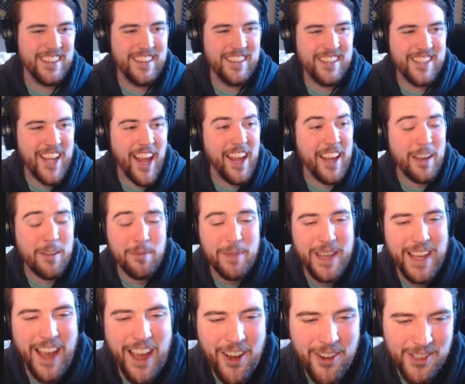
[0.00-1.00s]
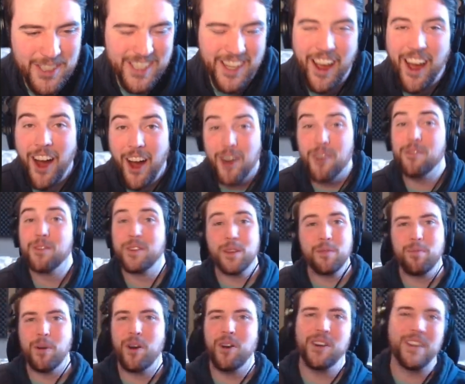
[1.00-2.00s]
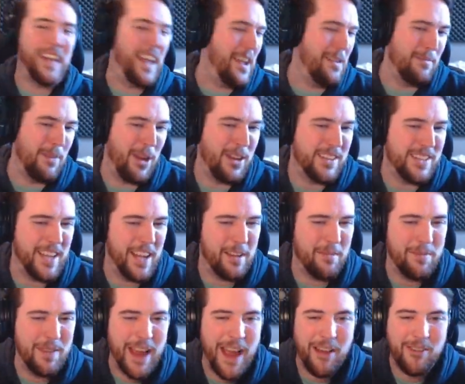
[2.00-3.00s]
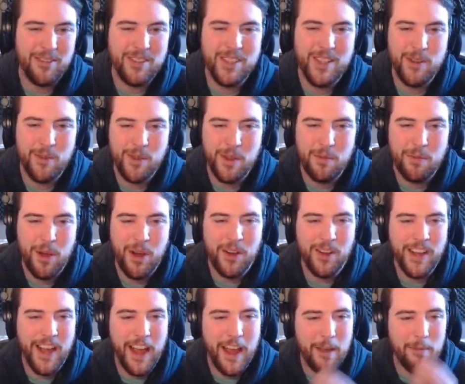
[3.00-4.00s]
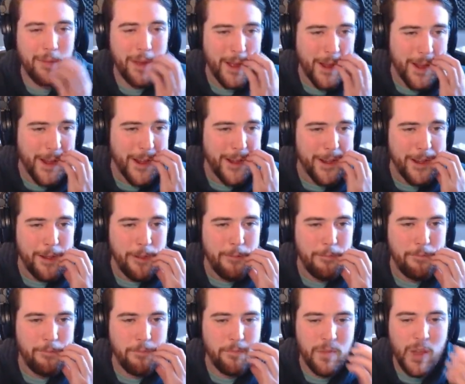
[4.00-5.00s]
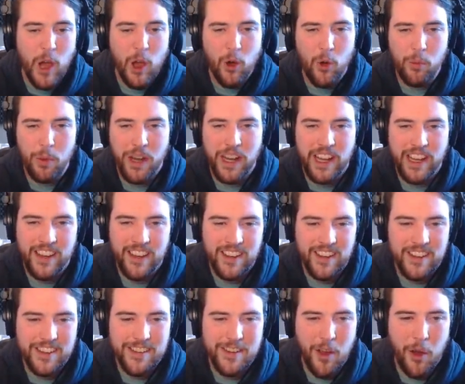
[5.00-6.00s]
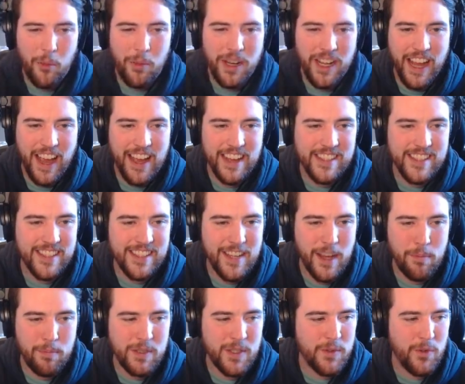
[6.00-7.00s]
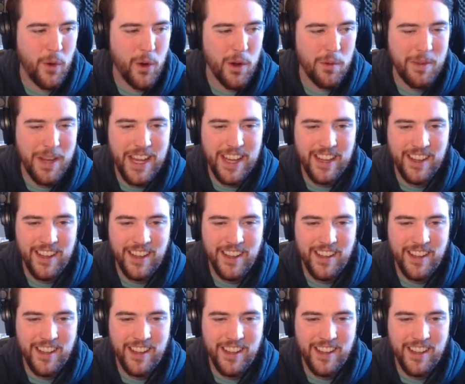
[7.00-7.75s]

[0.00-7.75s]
Take me out of the ball game, not take me out to the ball game. Nobody. Nobody has tips for me.